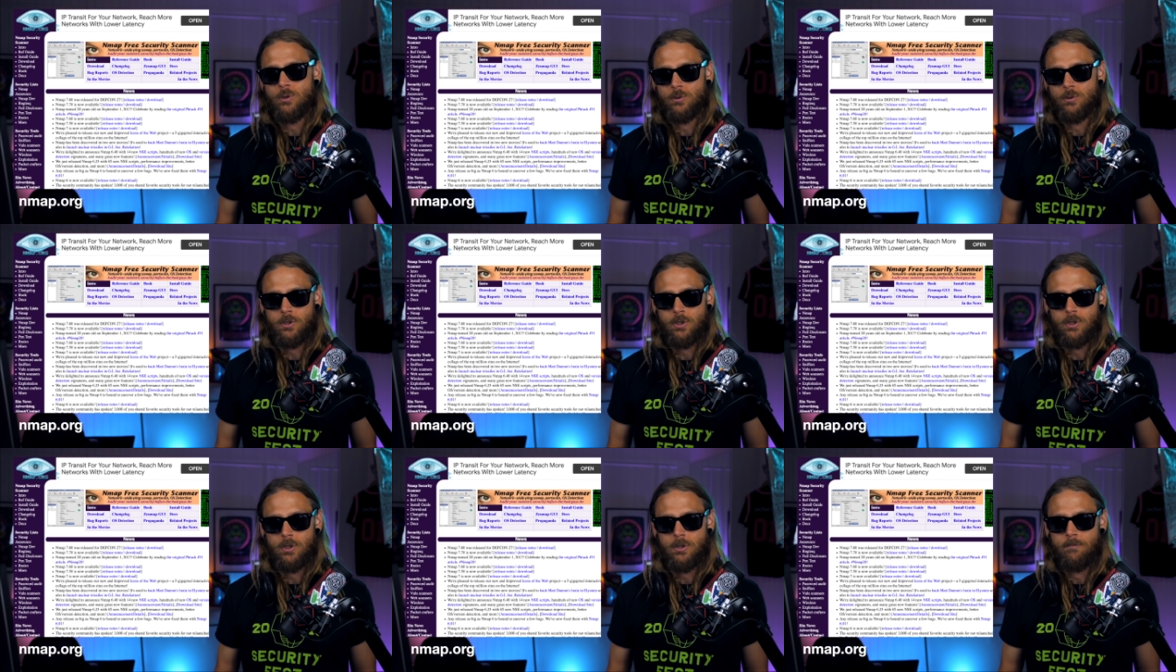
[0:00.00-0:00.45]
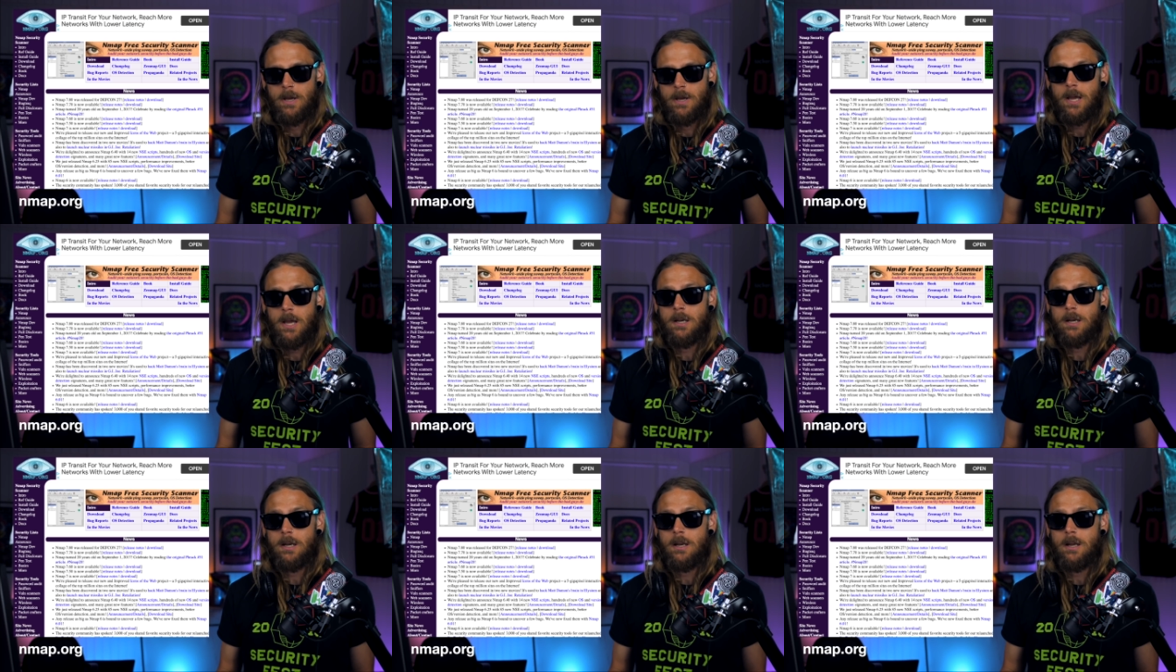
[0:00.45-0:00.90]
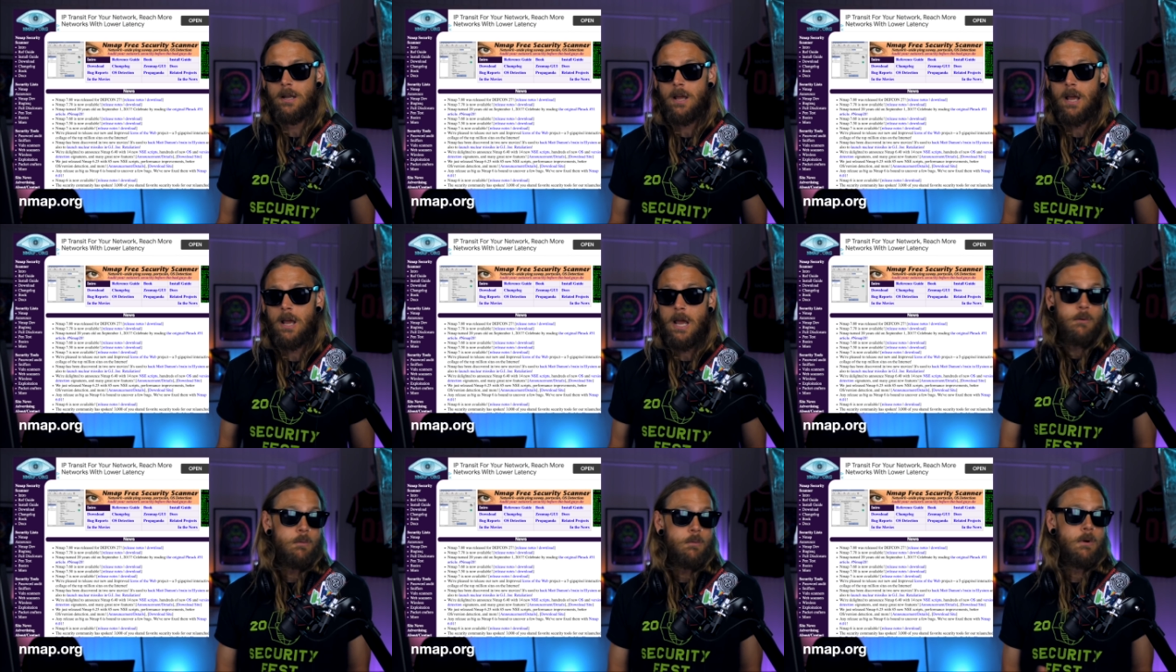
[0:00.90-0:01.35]
user. And
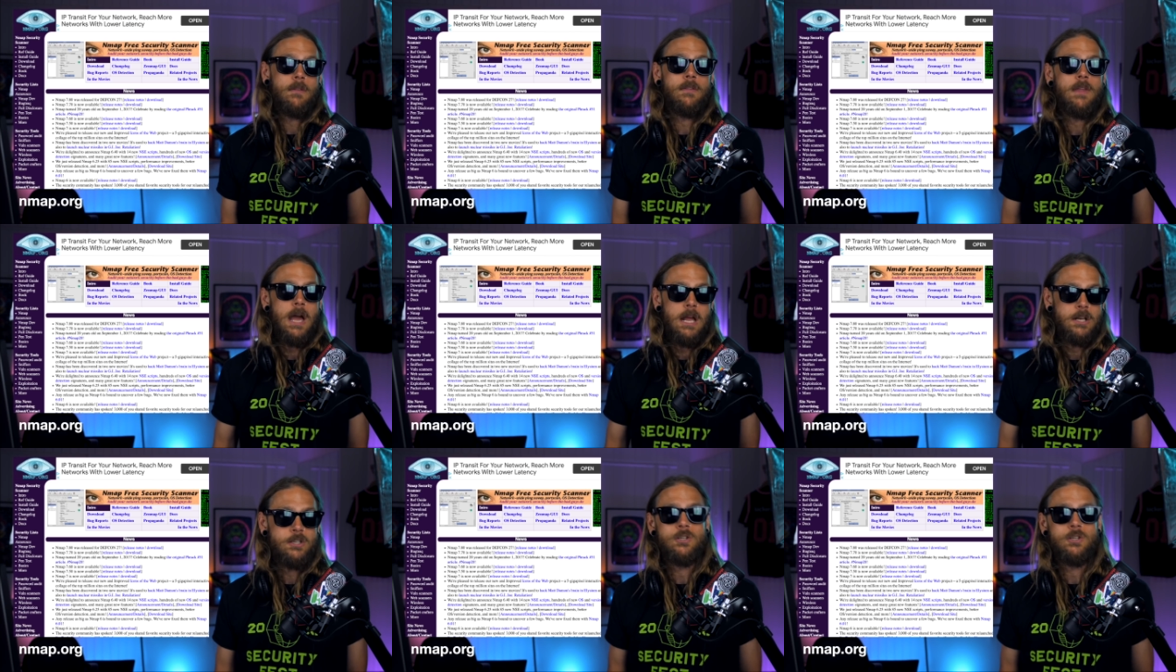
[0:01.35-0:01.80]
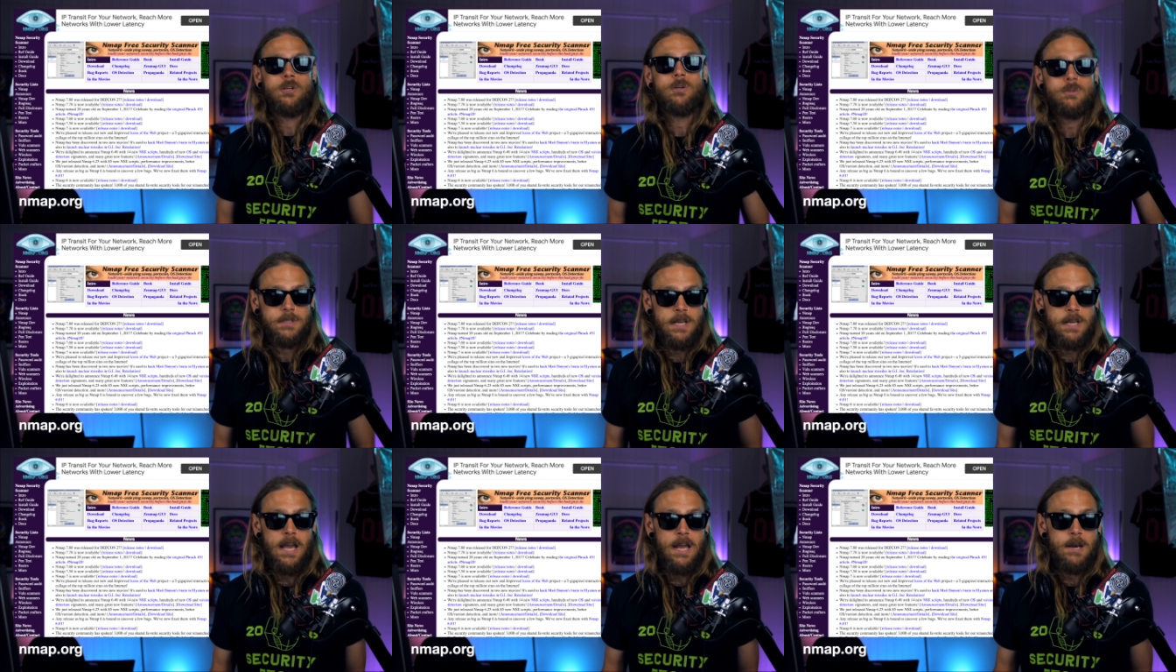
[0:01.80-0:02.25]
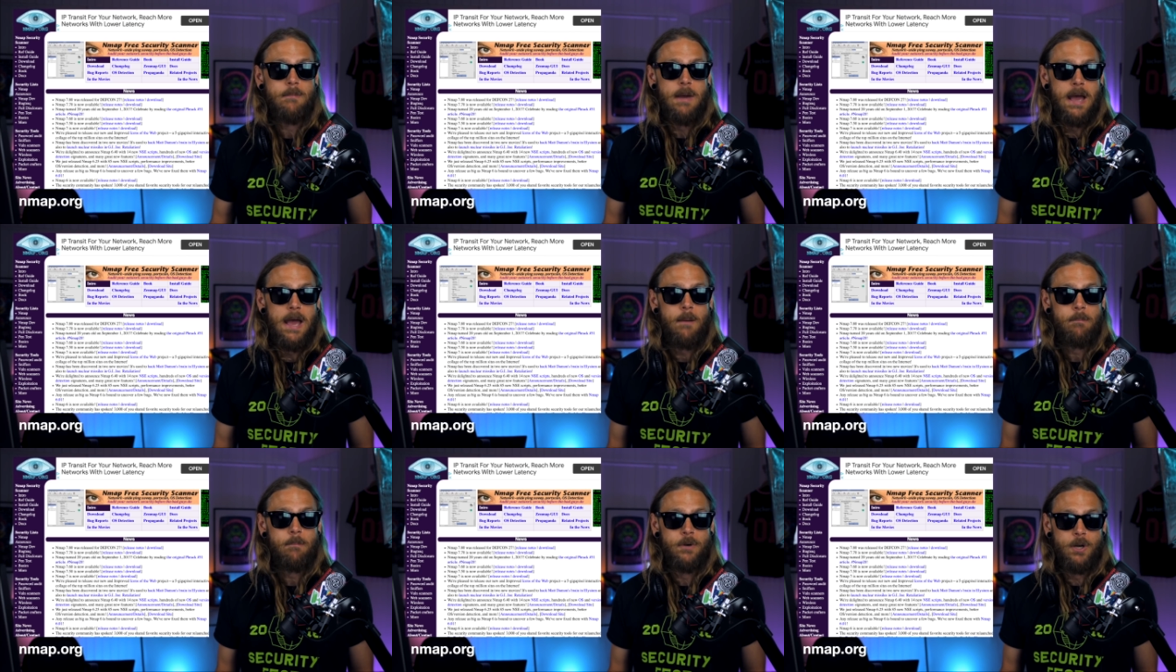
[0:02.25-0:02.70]
anyone that used
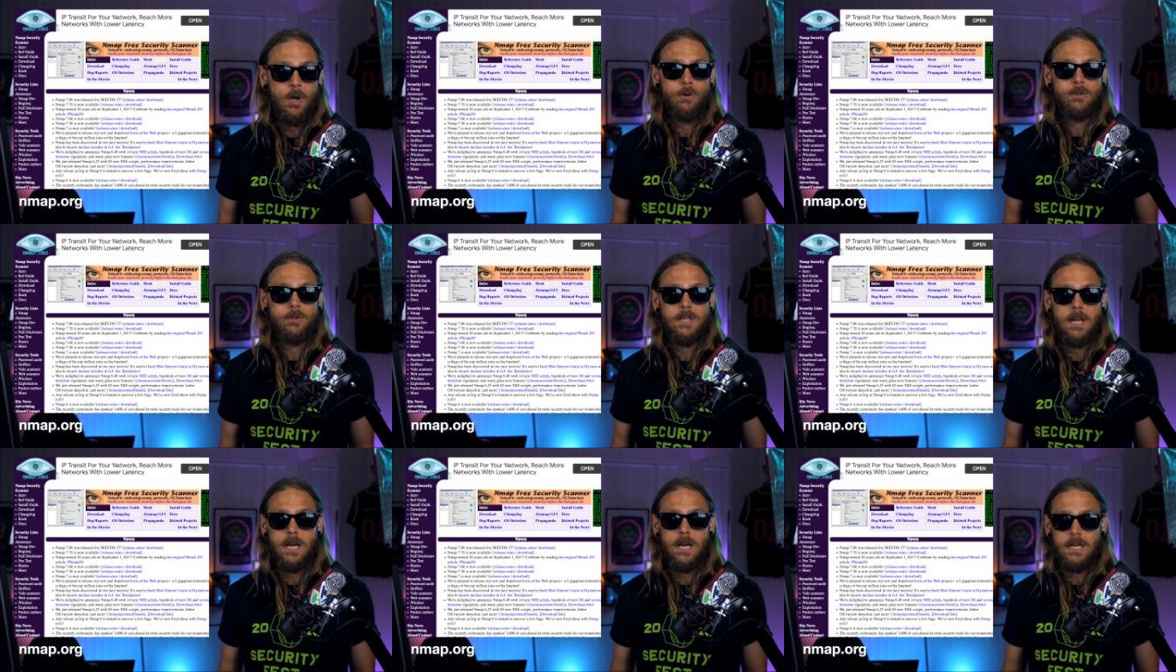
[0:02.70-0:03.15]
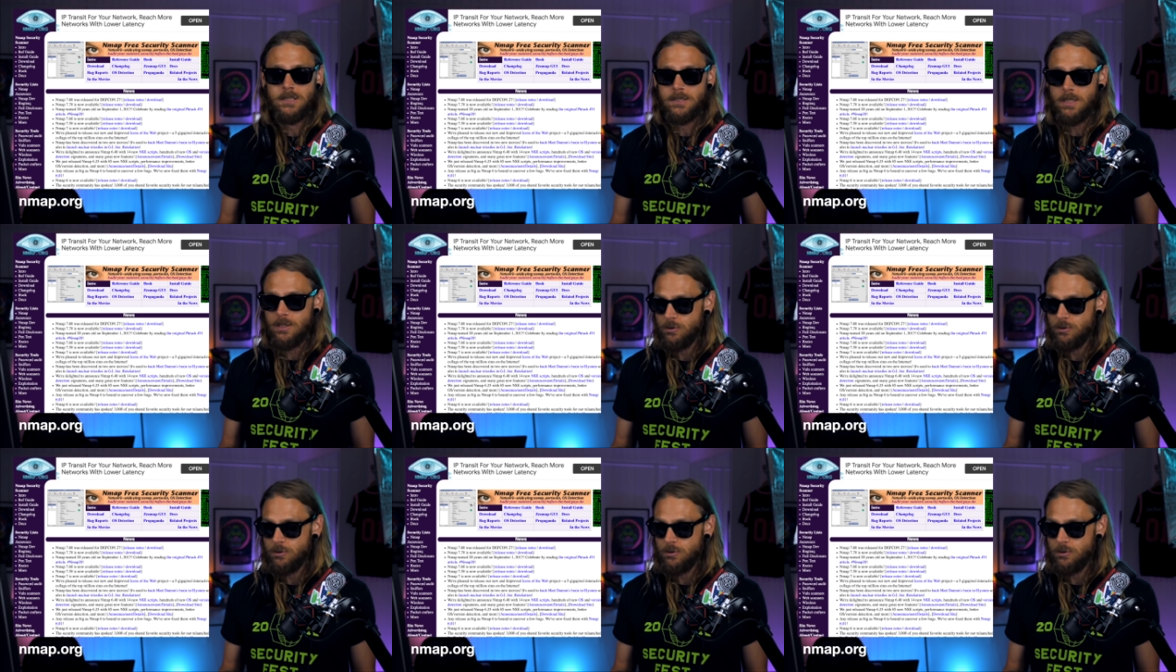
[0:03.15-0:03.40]
Nmap knows that it's